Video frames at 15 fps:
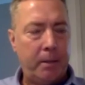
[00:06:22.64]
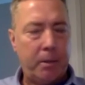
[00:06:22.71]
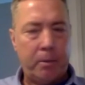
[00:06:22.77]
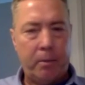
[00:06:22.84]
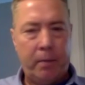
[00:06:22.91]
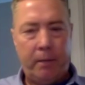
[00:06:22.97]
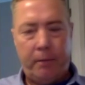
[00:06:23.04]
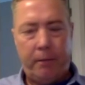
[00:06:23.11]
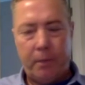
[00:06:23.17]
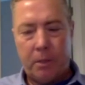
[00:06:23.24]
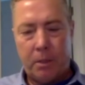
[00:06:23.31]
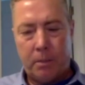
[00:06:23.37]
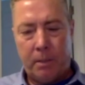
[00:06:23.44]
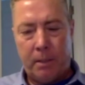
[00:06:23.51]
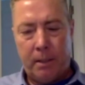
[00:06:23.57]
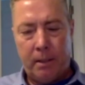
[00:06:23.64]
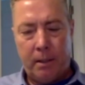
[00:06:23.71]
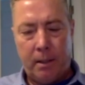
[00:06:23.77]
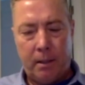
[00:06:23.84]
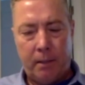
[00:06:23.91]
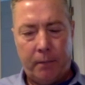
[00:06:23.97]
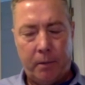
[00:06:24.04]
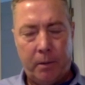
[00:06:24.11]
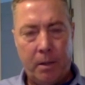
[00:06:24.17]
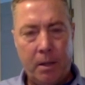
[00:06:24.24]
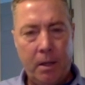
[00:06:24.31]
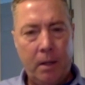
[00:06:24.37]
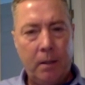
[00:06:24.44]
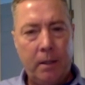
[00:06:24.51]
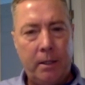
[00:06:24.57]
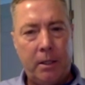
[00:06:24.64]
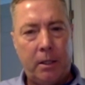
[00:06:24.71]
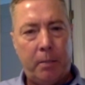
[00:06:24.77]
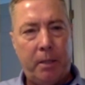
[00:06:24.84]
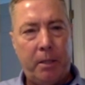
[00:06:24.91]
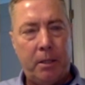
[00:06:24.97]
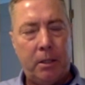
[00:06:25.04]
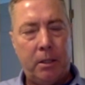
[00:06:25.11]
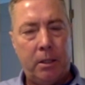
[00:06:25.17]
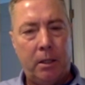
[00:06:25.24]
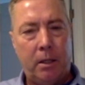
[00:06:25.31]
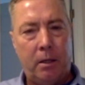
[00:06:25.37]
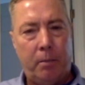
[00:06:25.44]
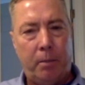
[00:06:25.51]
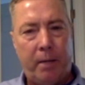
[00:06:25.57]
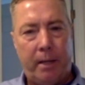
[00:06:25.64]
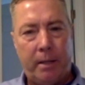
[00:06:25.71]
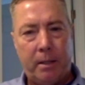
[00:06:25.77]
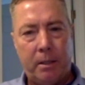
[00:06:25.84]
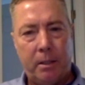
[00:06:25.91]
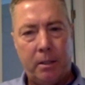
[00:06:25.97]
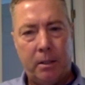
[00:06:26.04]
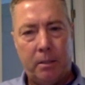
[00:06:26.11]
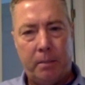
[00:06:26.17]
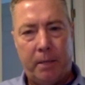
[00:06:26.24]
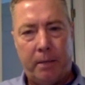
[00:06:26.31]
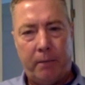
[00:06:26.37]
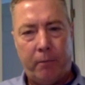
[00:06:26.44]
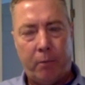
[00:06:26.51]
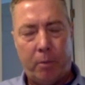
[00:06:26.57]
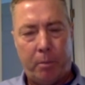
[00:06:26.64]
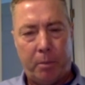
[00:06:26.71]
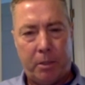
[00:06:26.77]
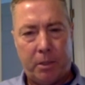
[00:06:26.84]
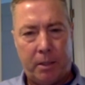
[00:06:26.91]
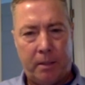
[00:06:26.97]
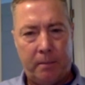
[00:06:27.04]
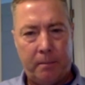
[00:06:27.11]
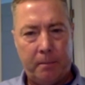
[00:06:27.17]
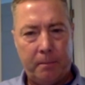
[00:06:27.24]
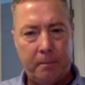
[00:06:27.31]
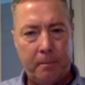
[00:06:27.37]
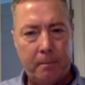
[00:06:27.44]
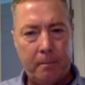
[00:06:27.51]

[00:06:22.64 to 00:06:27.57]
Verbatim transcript: enhancement rate for, SMILE, uh, for LASIK patients in our practice is about 4%.